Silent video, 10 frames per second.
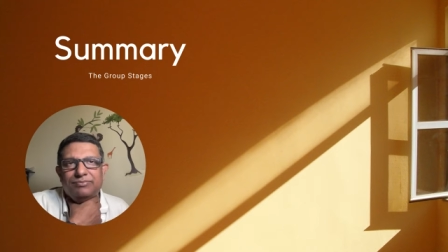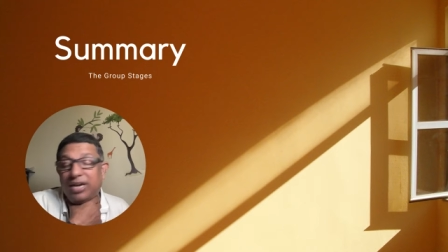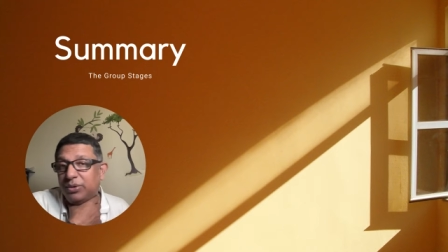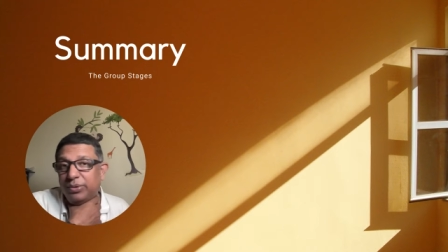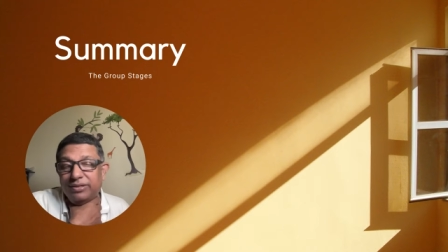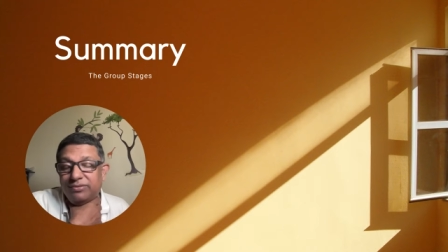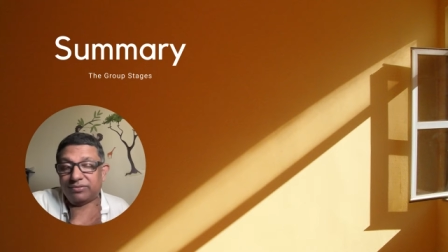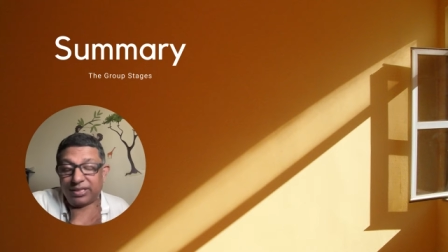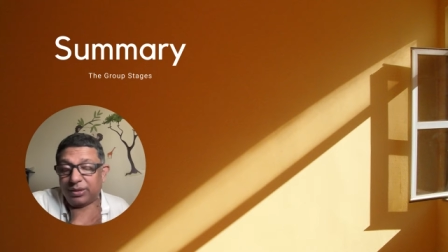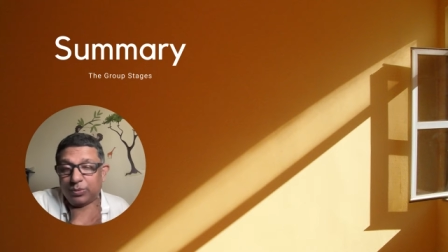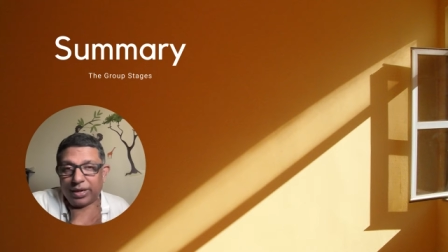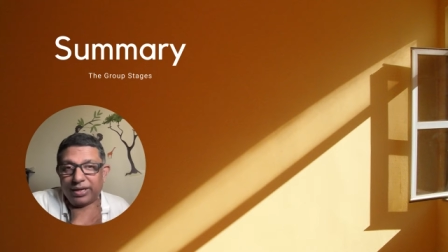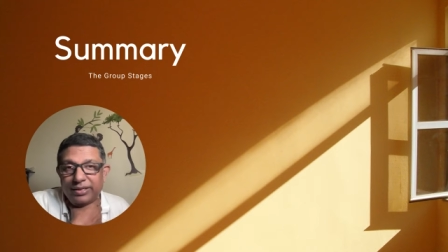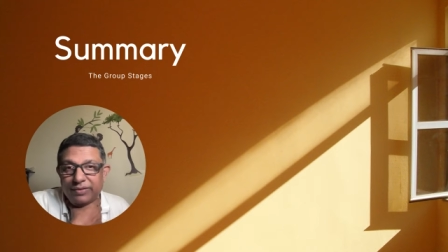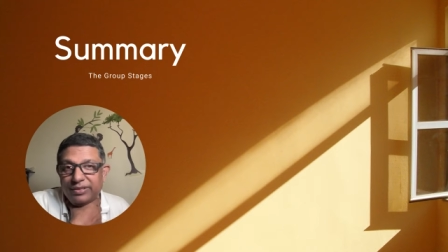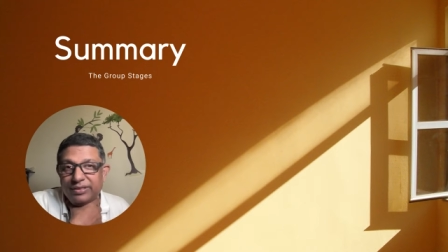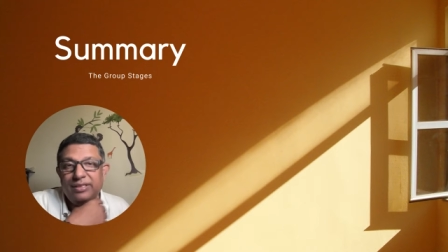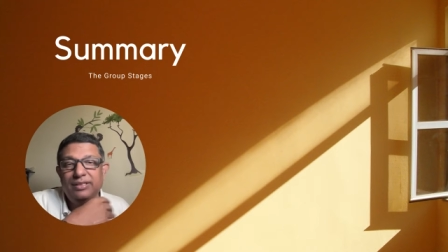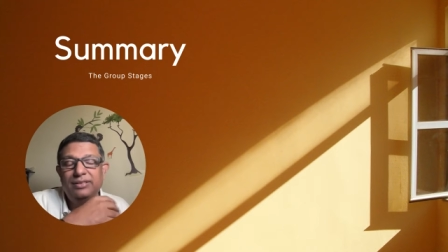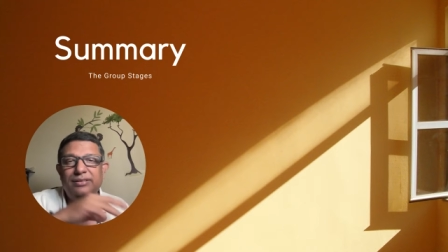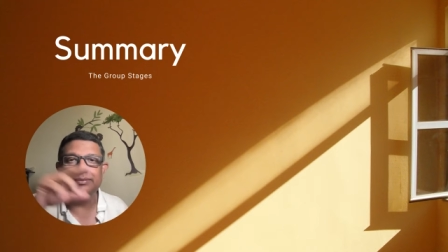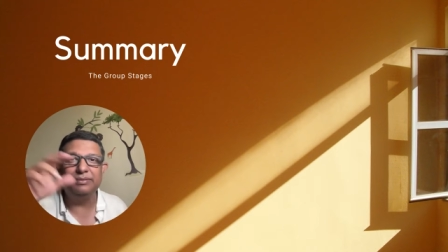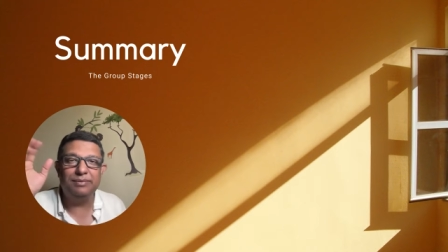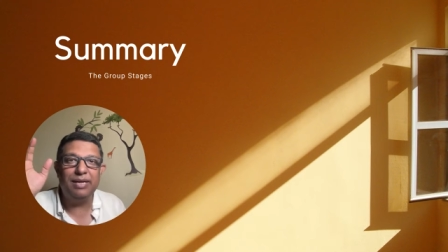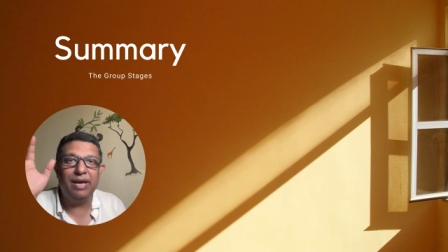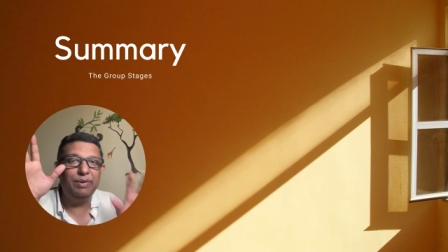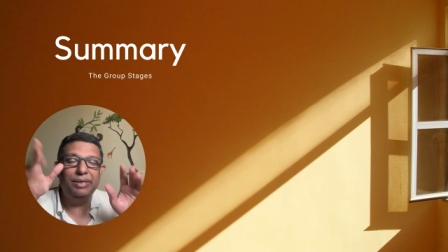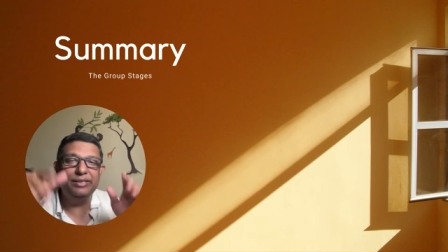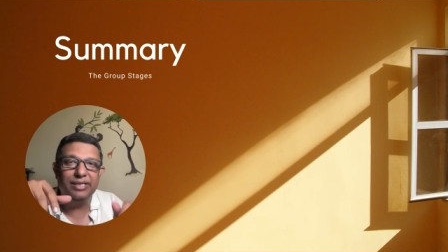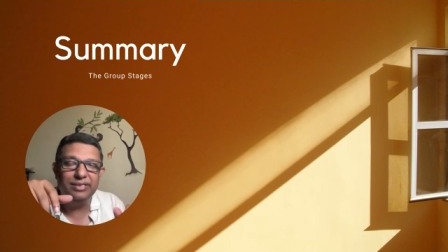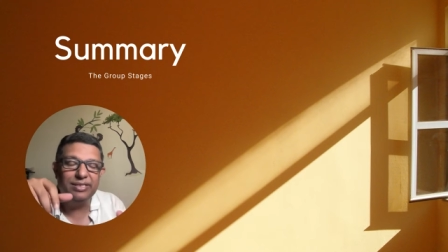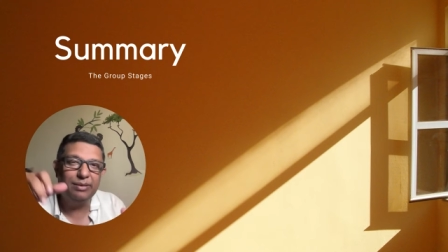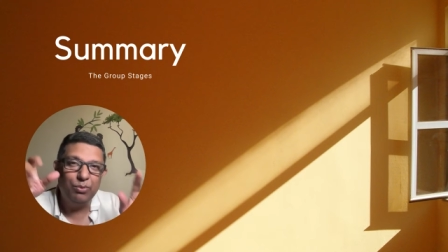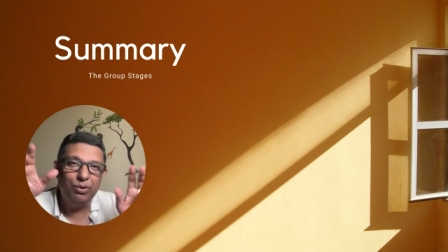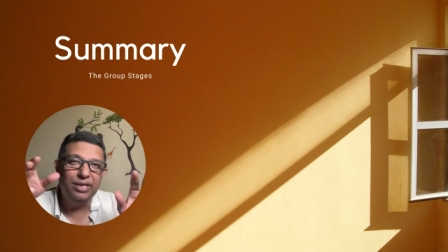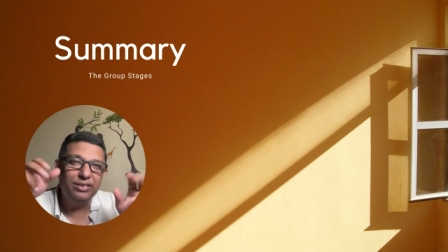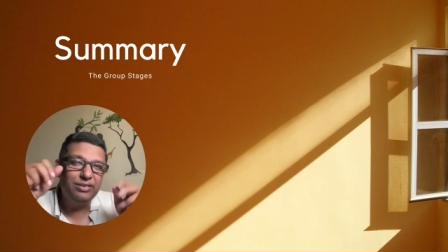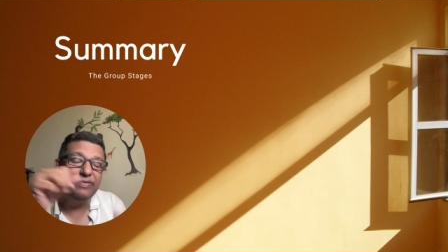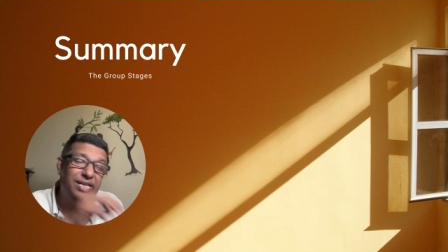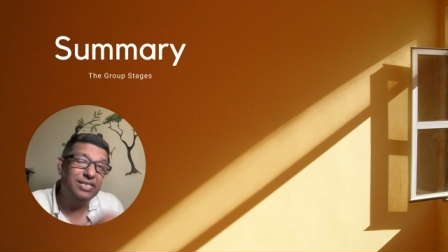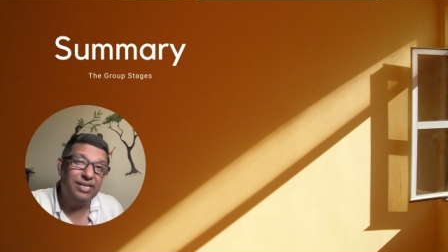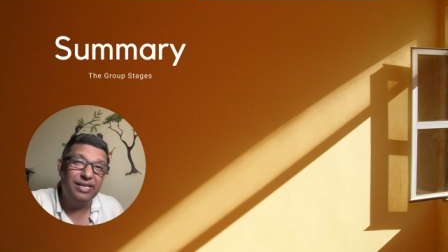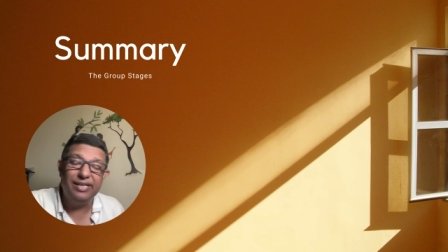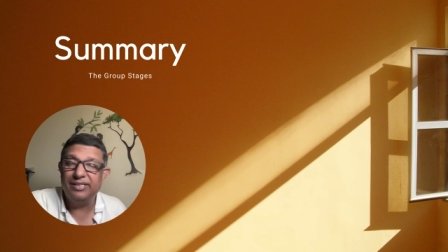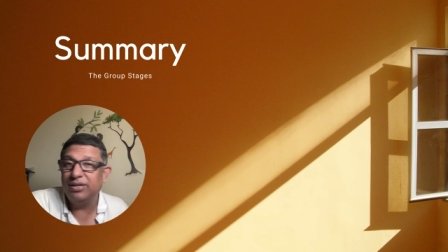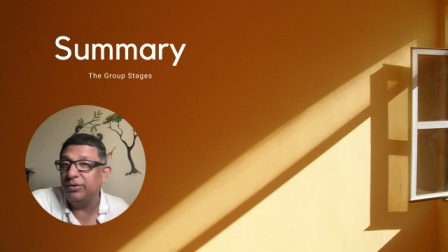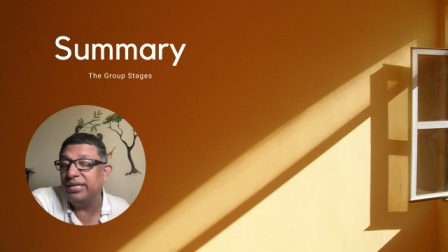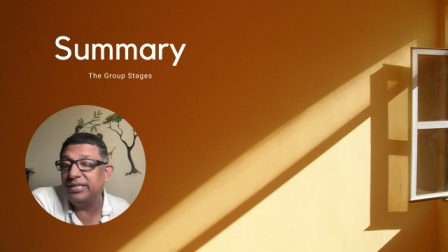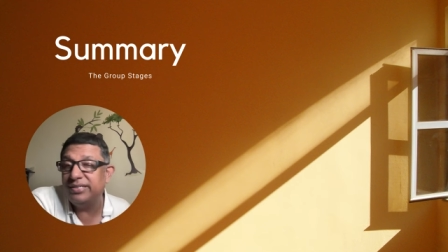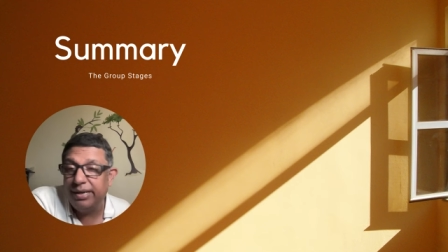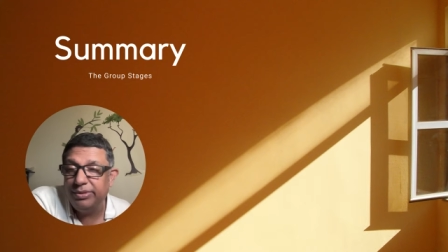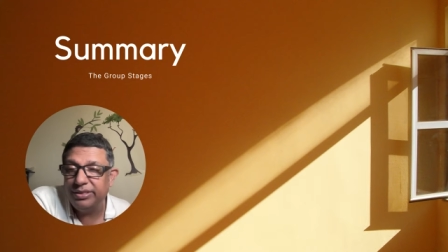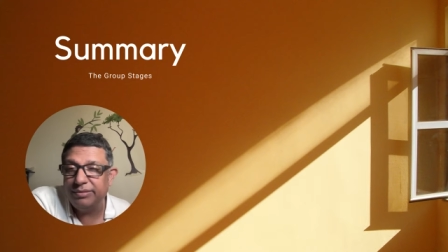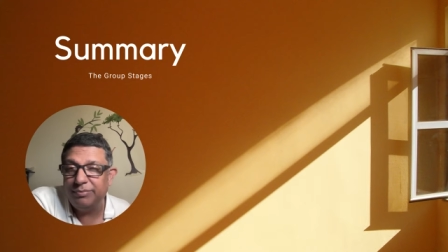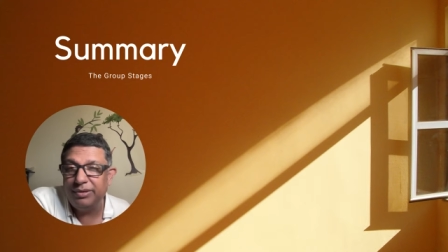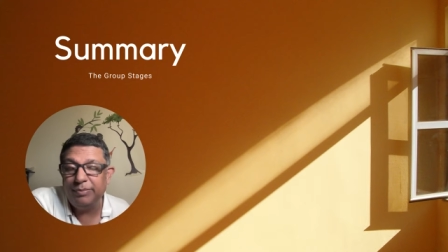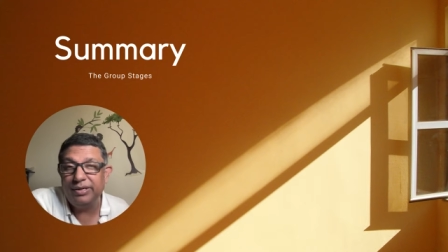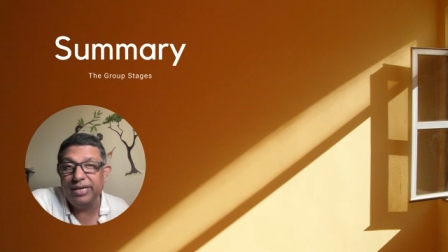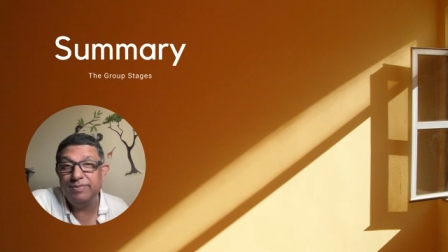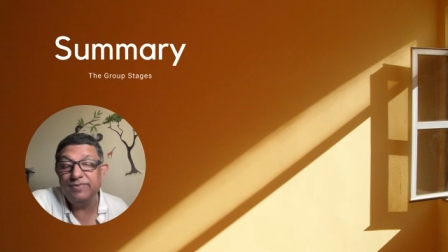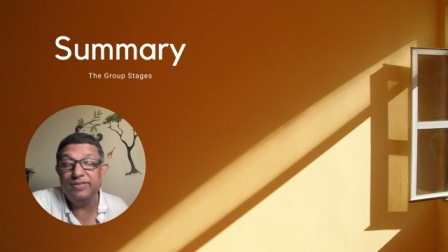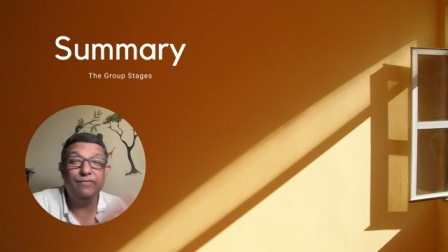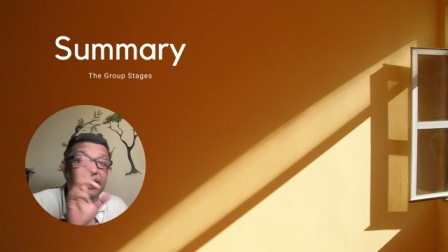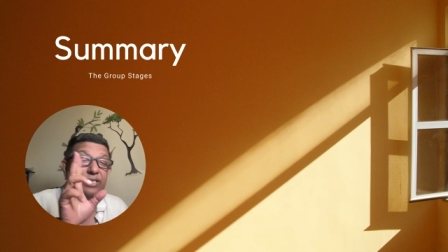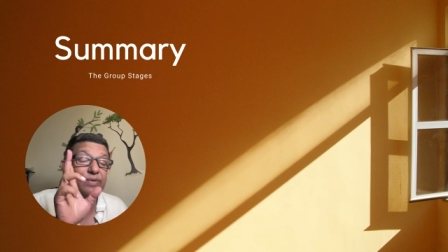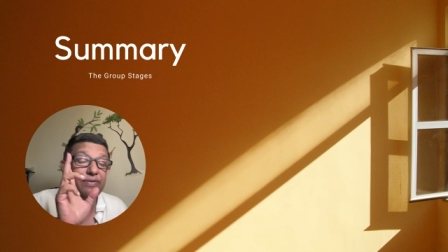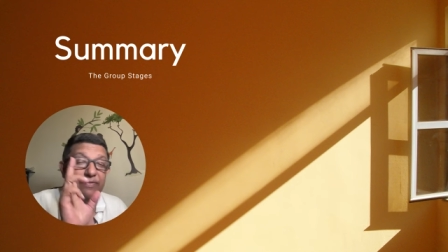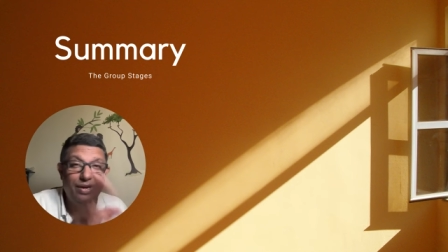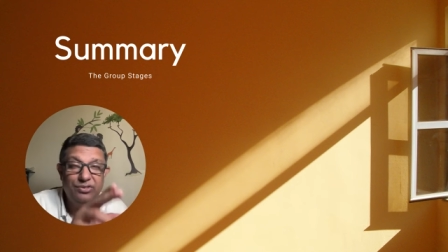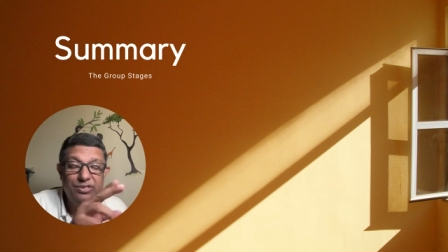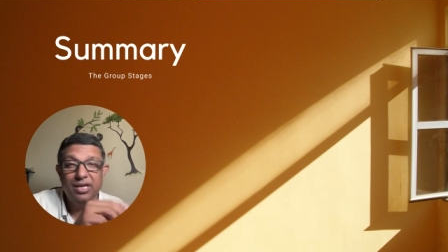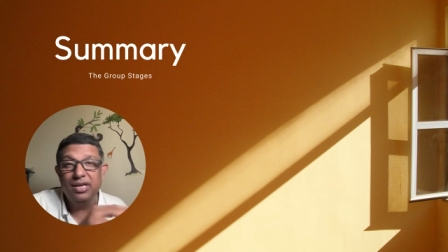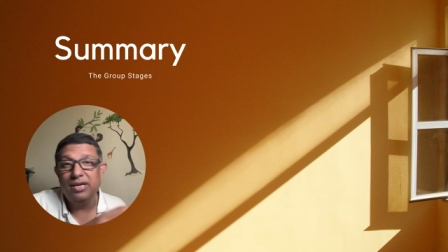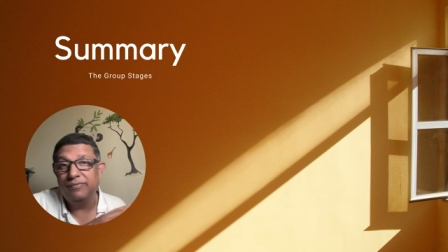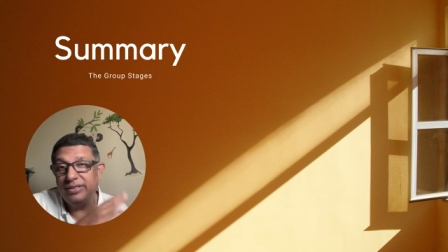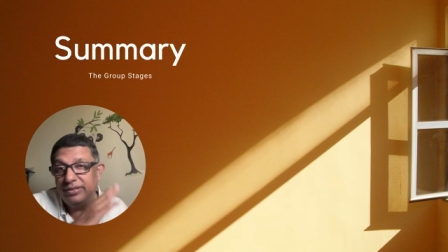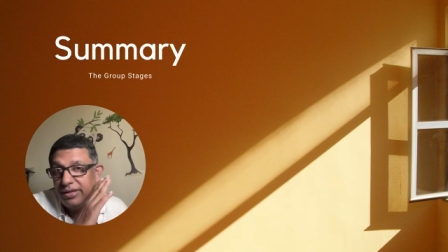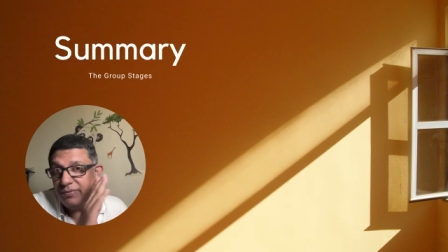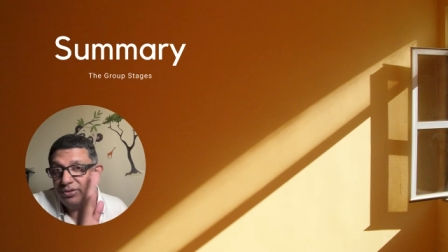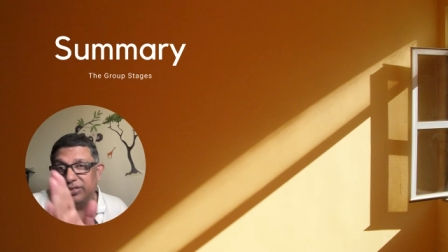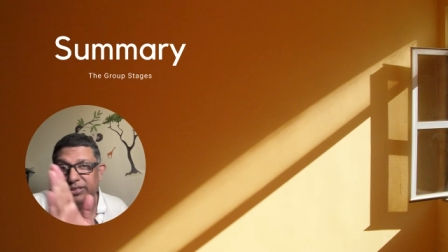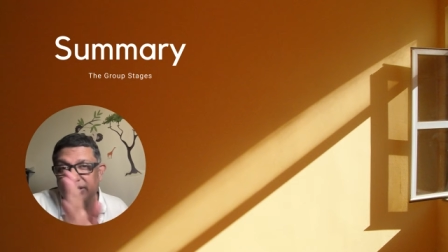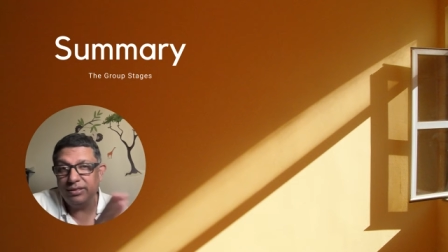we are doing really well given the everybody thinks that the bowling is the weakest link. Now it has helped us multiple times when the wickets were fresh, when there was